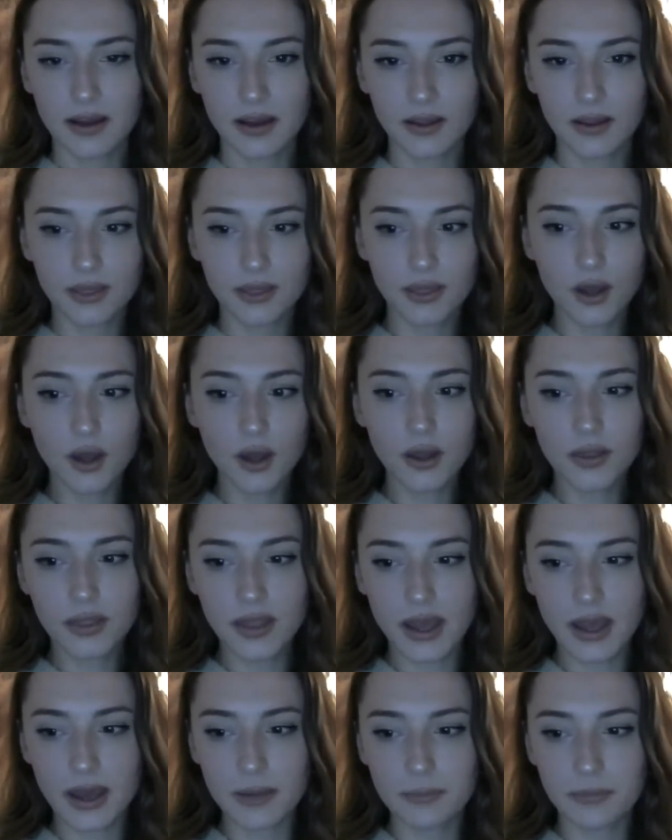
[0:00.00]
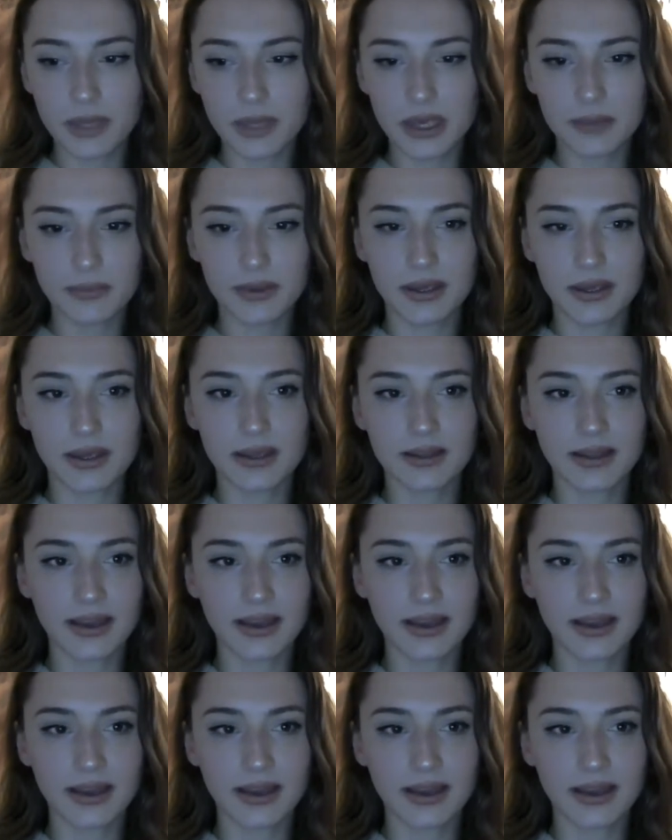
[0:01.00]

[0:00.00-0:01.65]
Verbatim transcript: I thought that maybe,